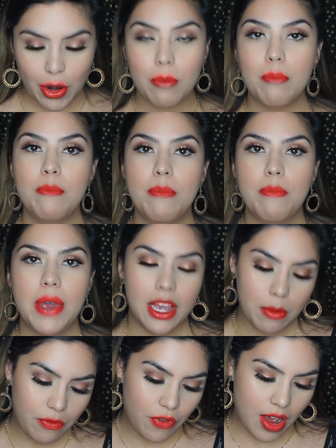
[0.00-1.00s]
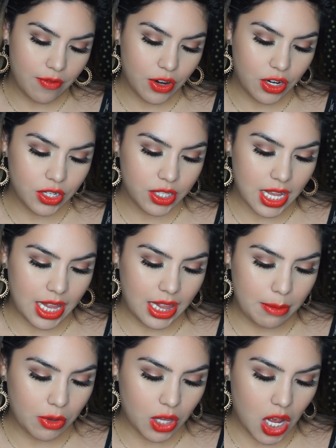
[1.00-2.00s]
Makeup Forever's
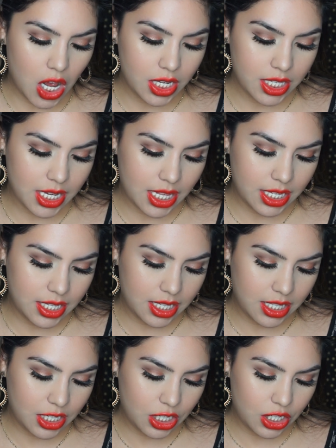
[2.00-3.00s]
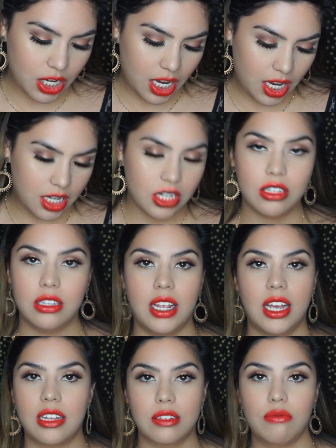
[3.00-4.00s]
lip gloss, and this is in the shade just,
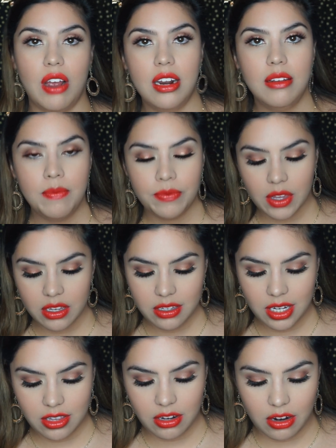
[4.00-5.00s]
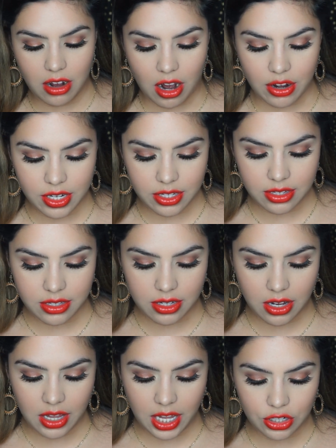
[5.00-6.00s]
I guess, red. This is like their
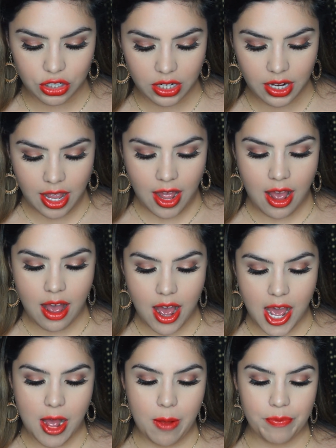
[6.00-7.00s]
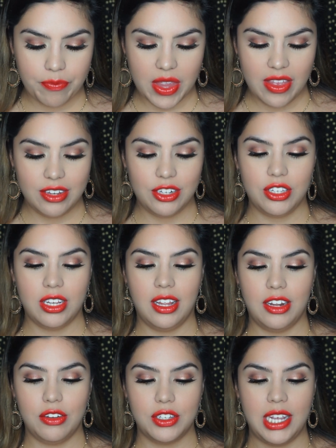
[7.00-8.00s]
artist collection. And this is just a
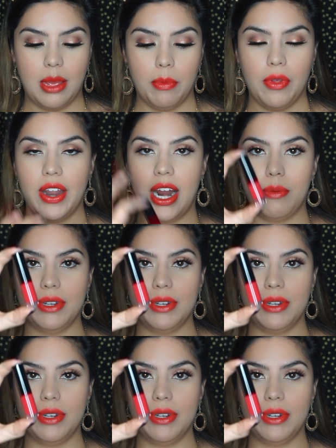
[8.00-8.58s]
little sample that I